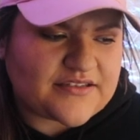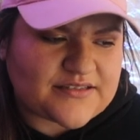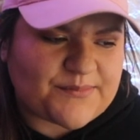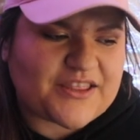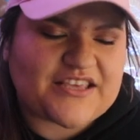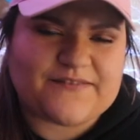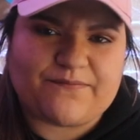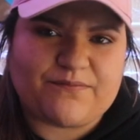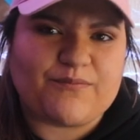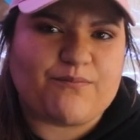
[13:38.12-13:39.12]
some of these
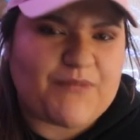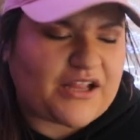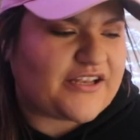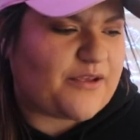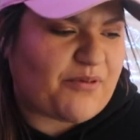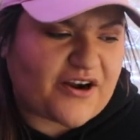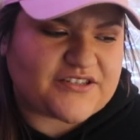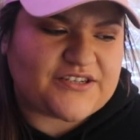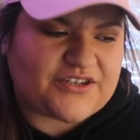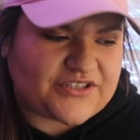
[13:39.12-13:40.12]
melody
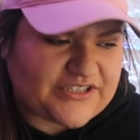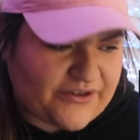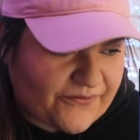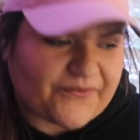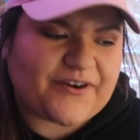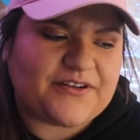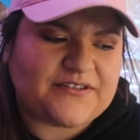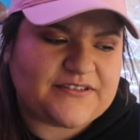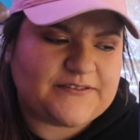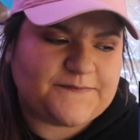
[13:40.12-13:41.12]
parts are different.
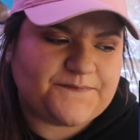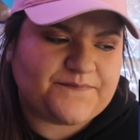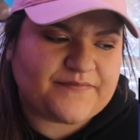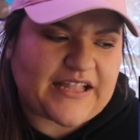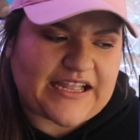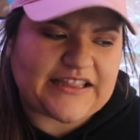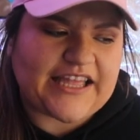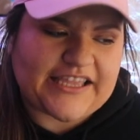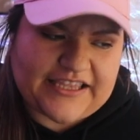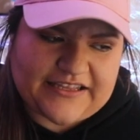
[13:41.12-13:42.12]
I
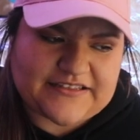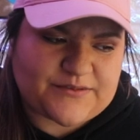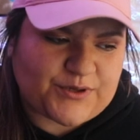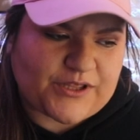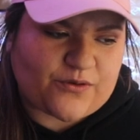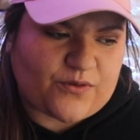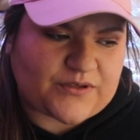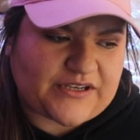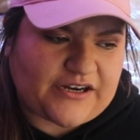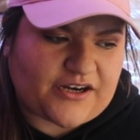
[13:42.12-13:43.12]
like it. It's really cool
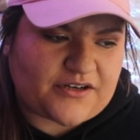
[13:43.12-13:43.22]
to hear.